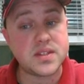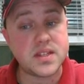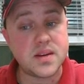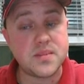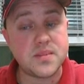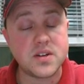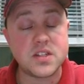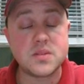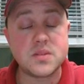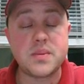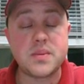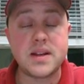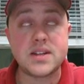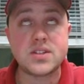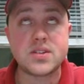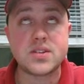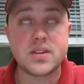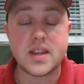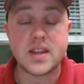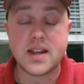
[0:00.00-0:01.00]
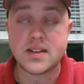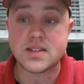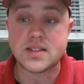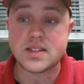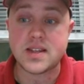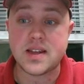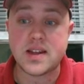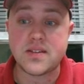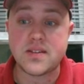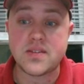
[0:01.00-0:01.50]
especially outside
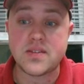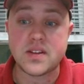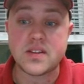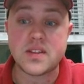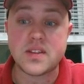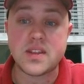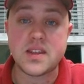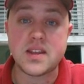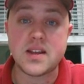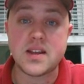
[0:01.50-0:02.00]
of the